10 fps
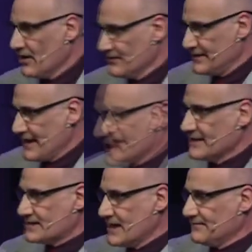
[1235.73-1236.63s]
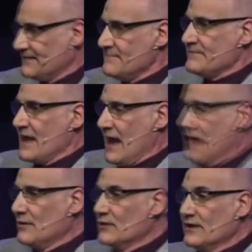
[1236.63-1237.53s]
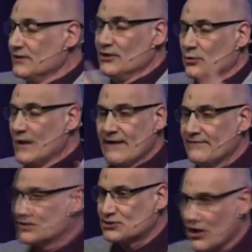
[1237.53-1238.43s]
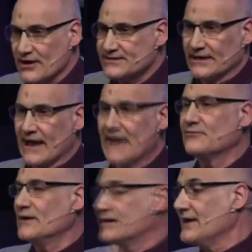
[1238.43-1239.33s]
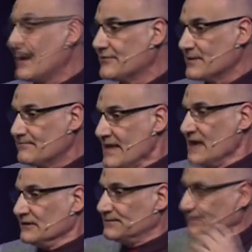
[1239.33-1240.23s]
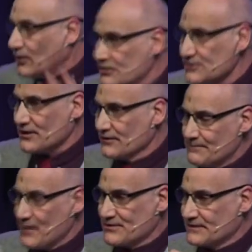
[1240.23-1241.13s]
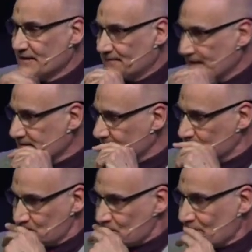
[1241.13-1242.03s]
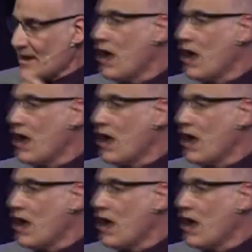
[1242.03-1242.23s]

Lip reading: negative, and we have a choice in life, we can either focus on the positive things or